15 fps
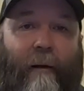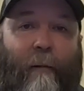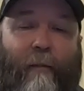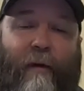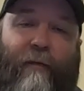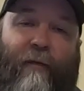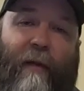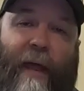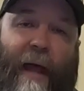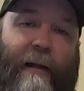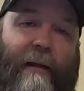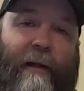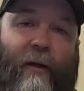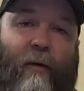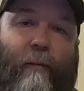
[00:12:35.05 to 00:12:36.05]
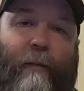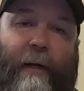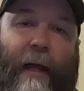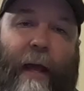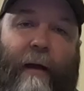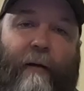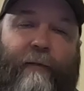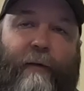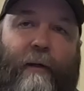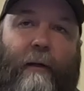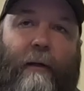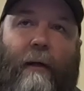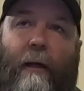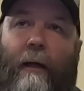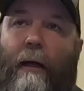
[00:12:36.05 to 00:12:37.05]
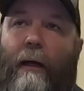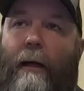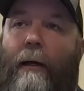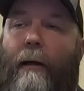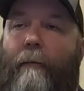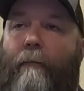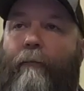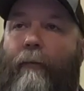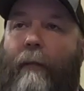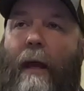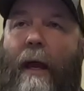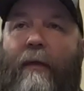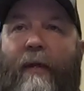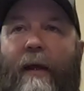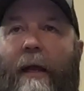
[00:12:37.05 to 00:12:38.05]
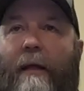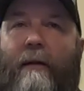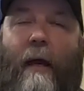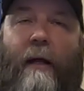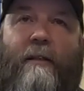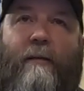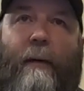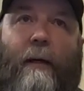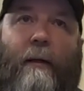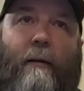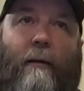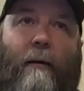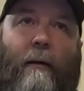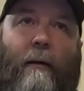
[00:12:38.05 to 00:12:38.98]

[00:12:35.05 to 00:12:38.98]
But for that little bit of effort, I think I spent